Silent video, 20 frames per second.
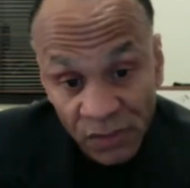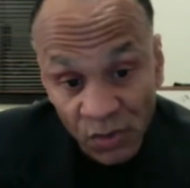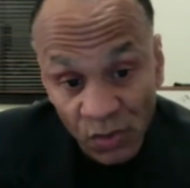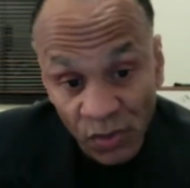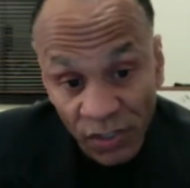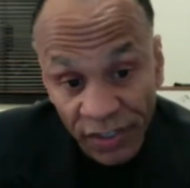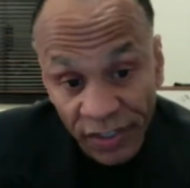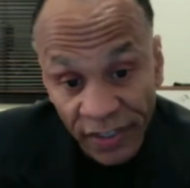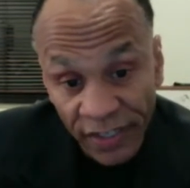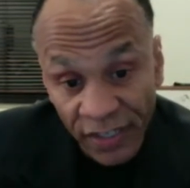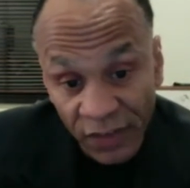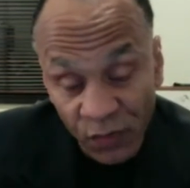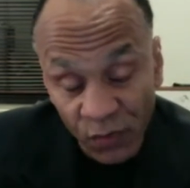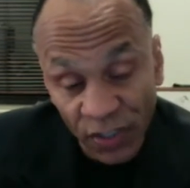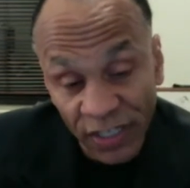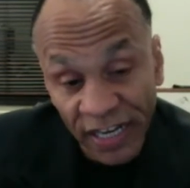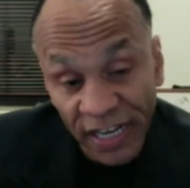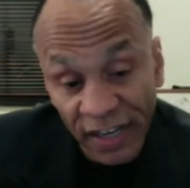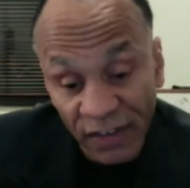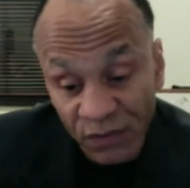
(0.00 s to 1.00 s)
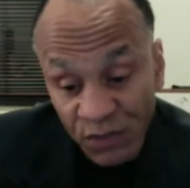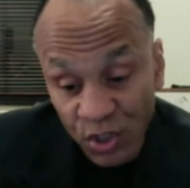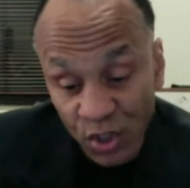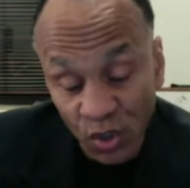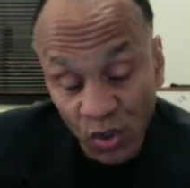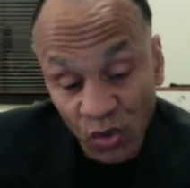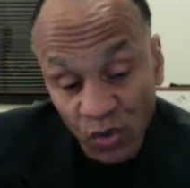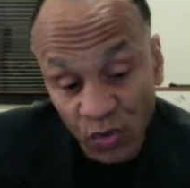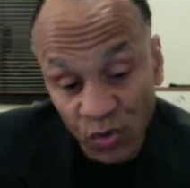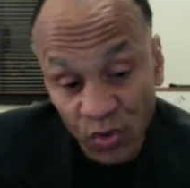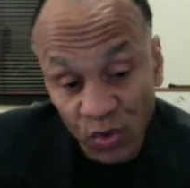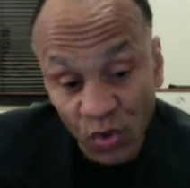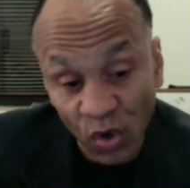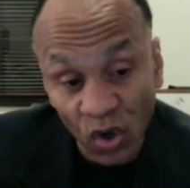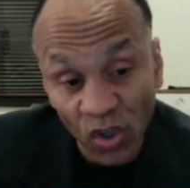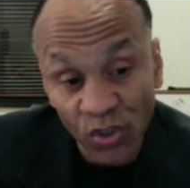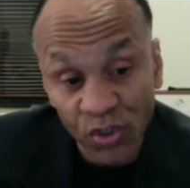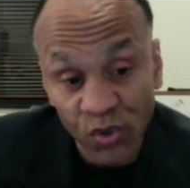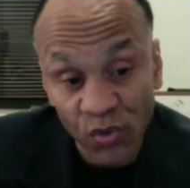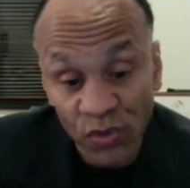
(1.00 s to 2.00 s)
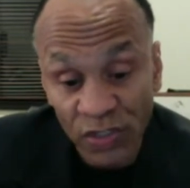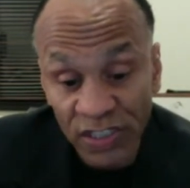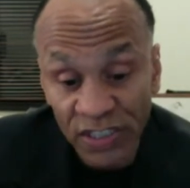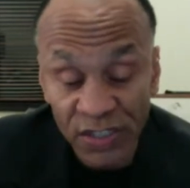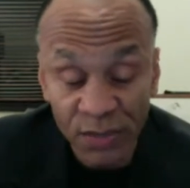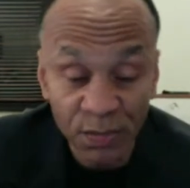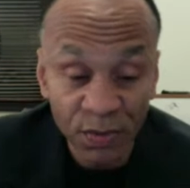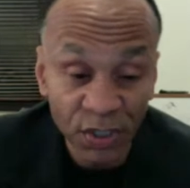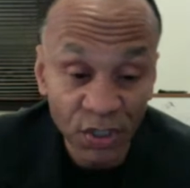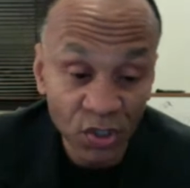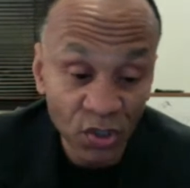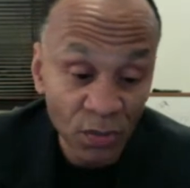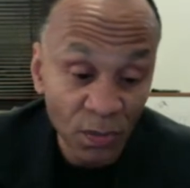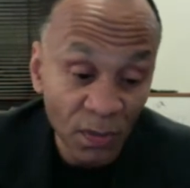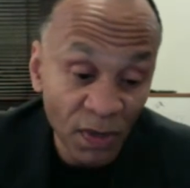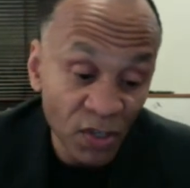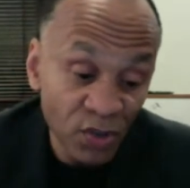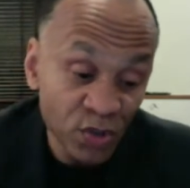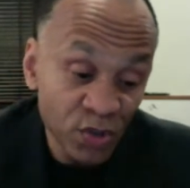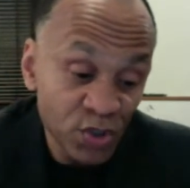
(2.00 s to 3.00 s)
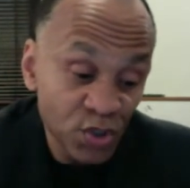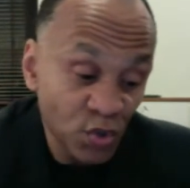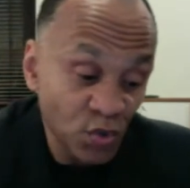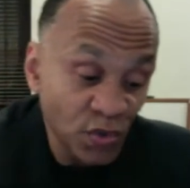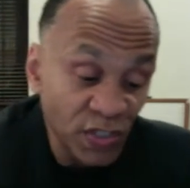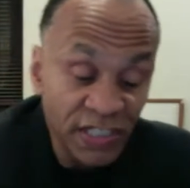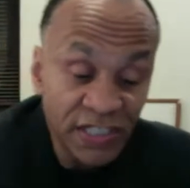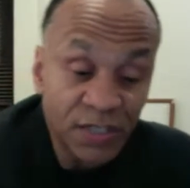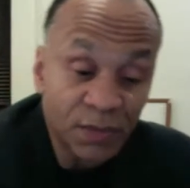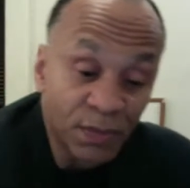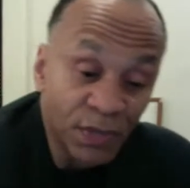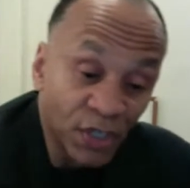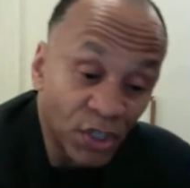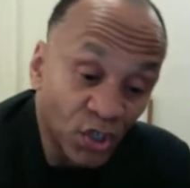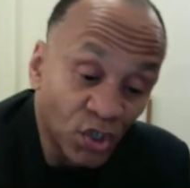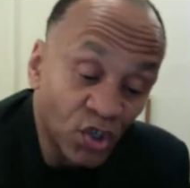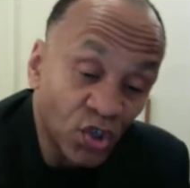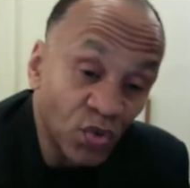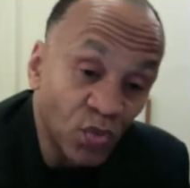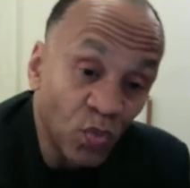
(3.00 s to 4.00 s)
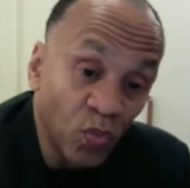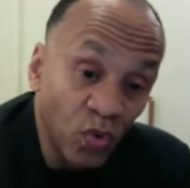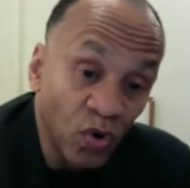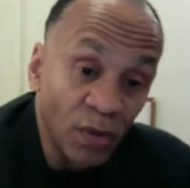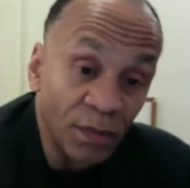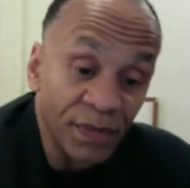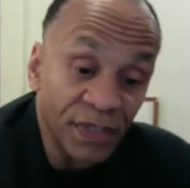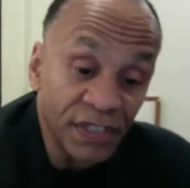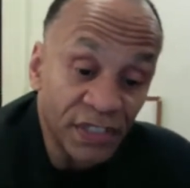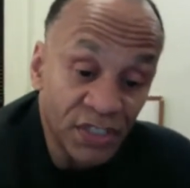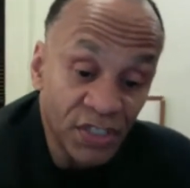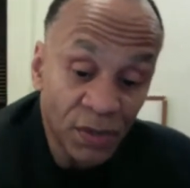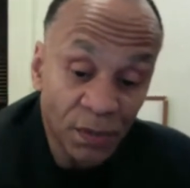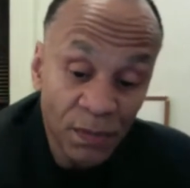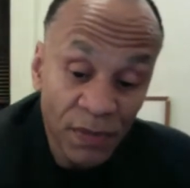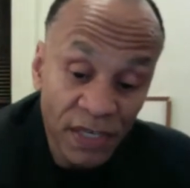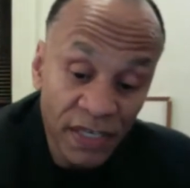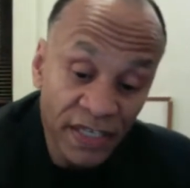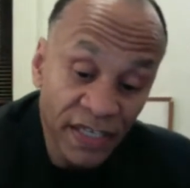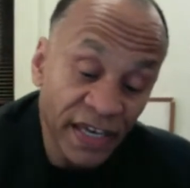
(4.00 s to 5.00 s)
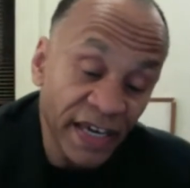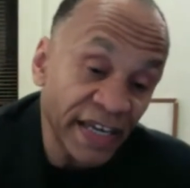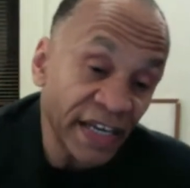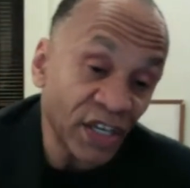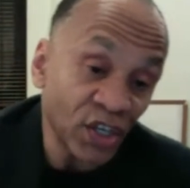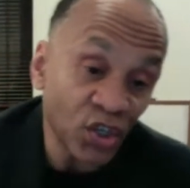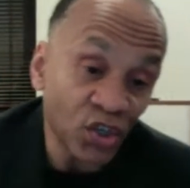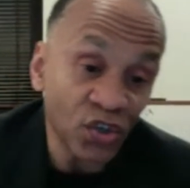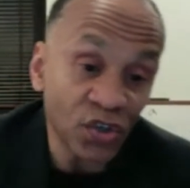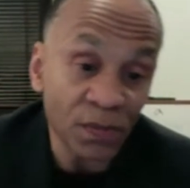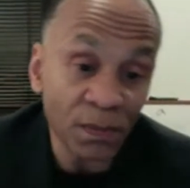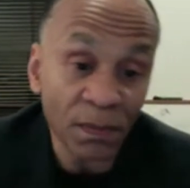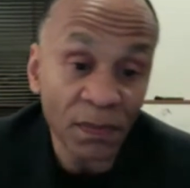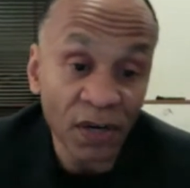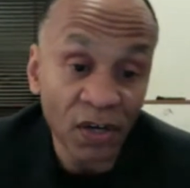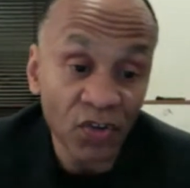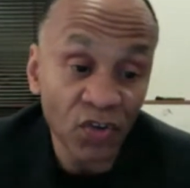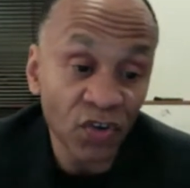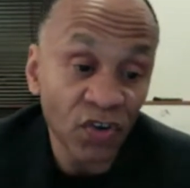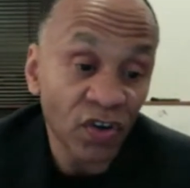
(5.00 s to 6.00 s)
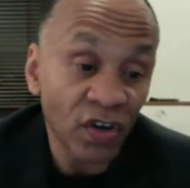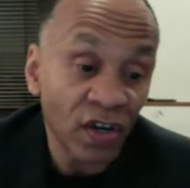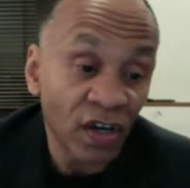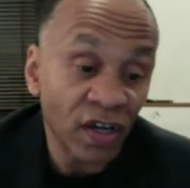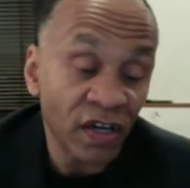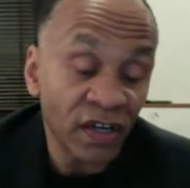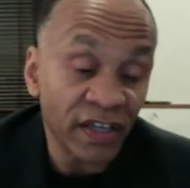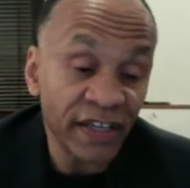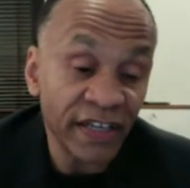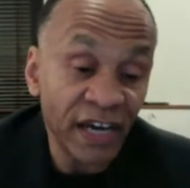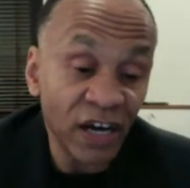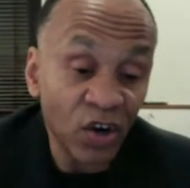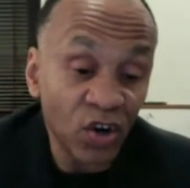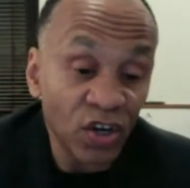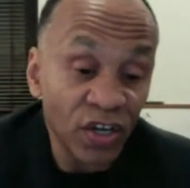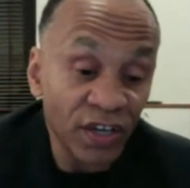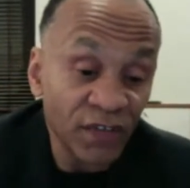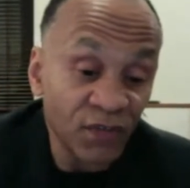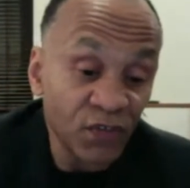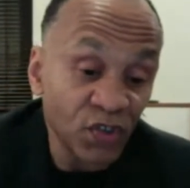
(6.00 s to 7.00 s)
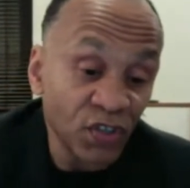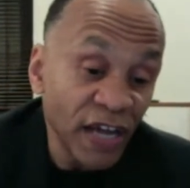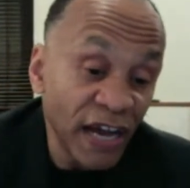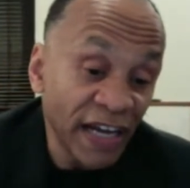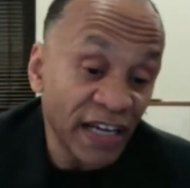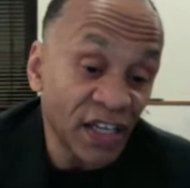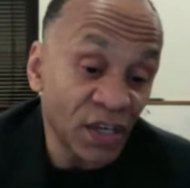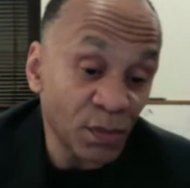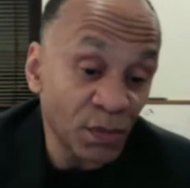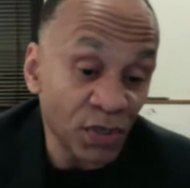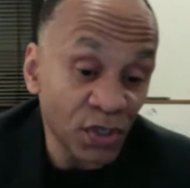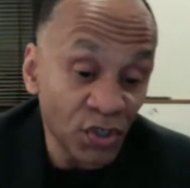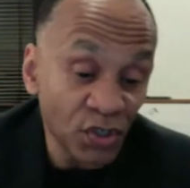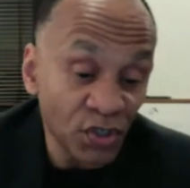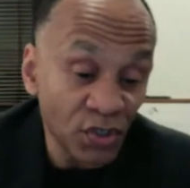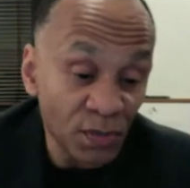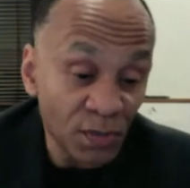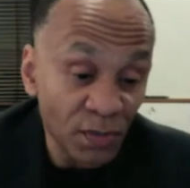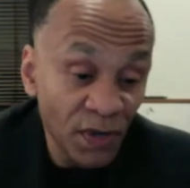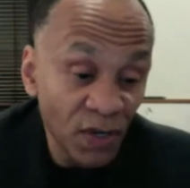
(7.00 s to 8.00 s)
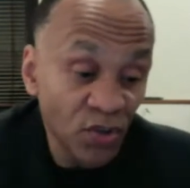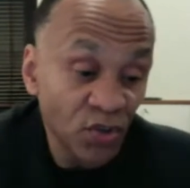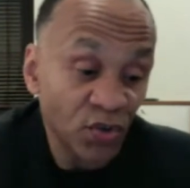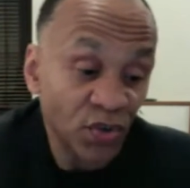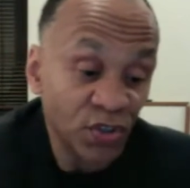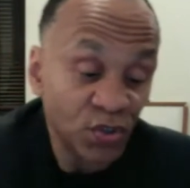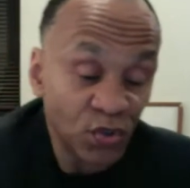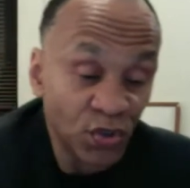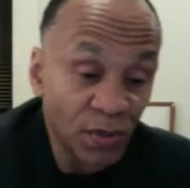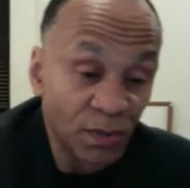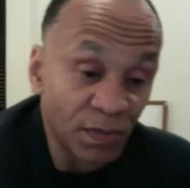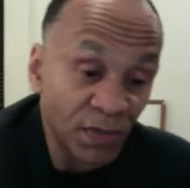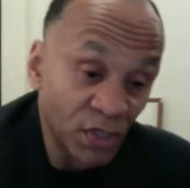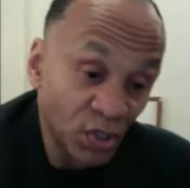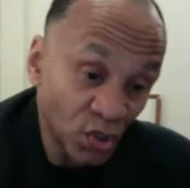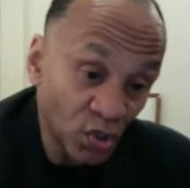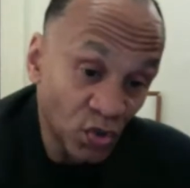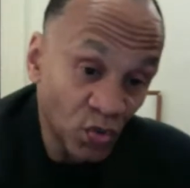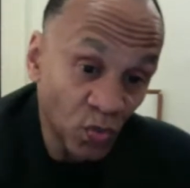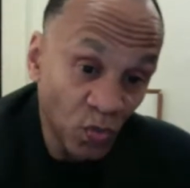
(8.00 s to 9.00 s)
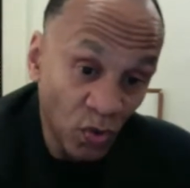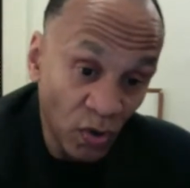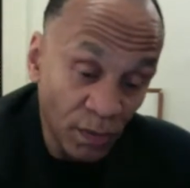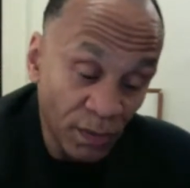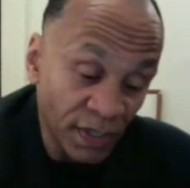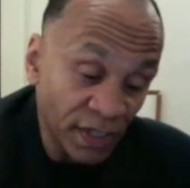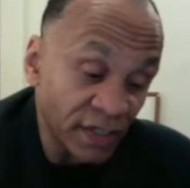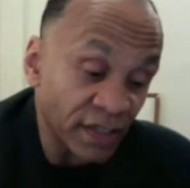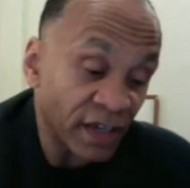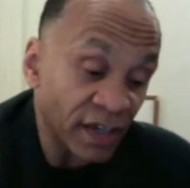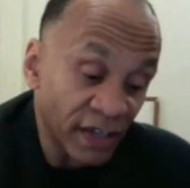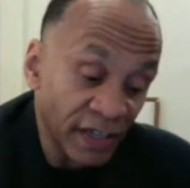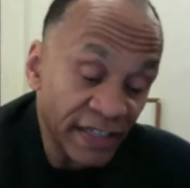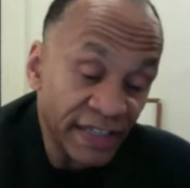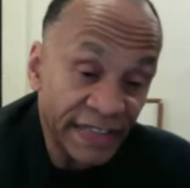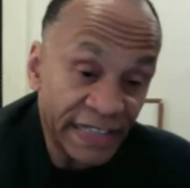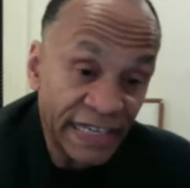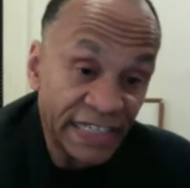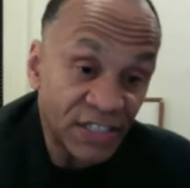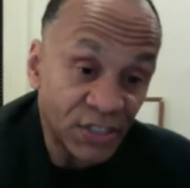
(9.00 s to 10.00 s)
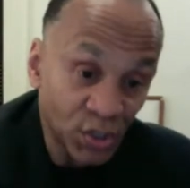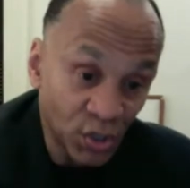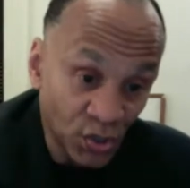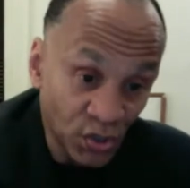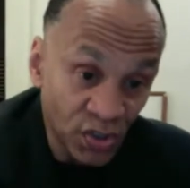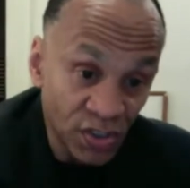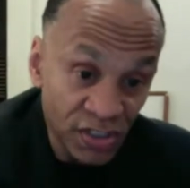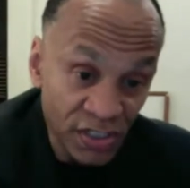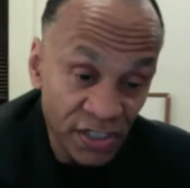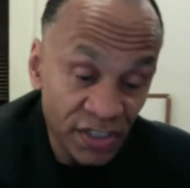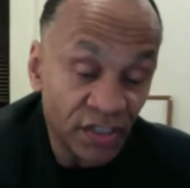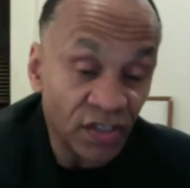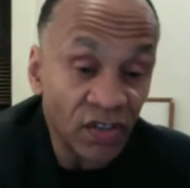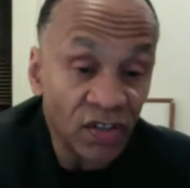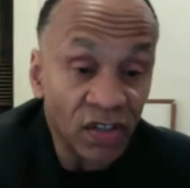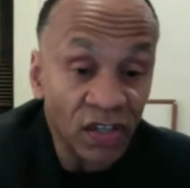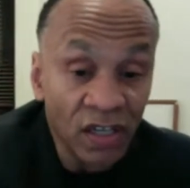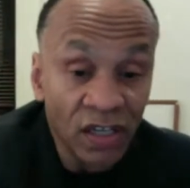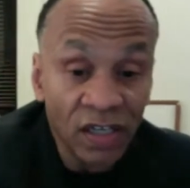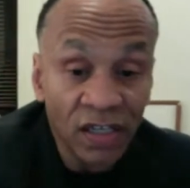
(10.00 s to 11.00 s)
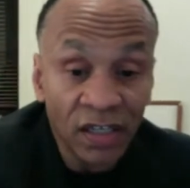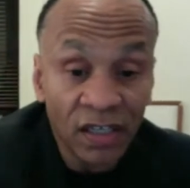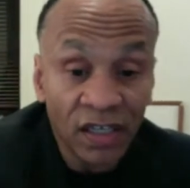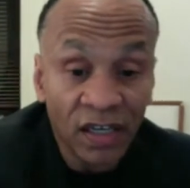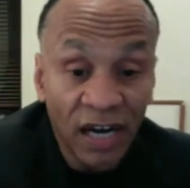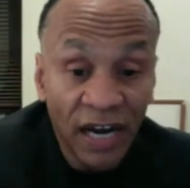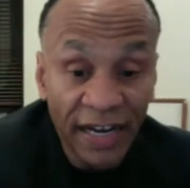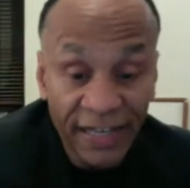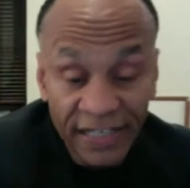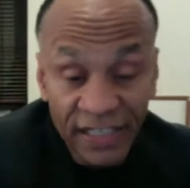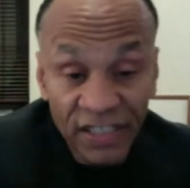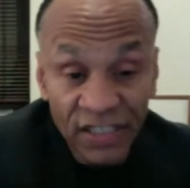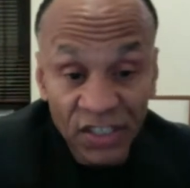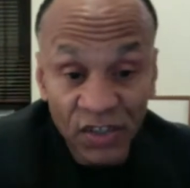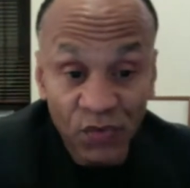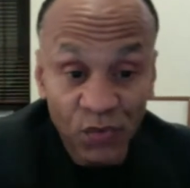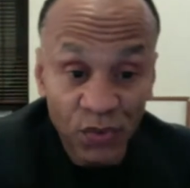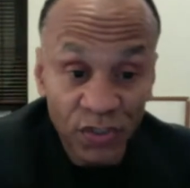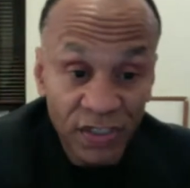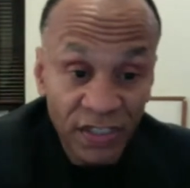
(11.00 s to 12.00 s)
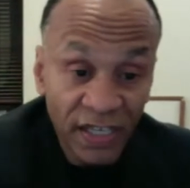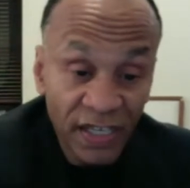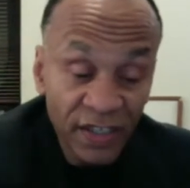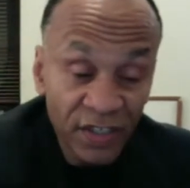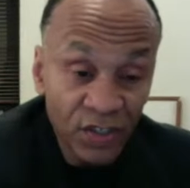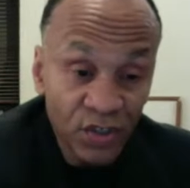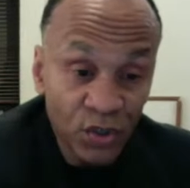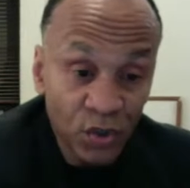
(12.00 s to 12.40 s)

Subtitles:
But if we're going to have children, you also need to be a good mother. So you need to be a good woman to me and a good mother. Now, if you're not going to be a good mother, you can be a good woman. That's a good deal. I can live with that.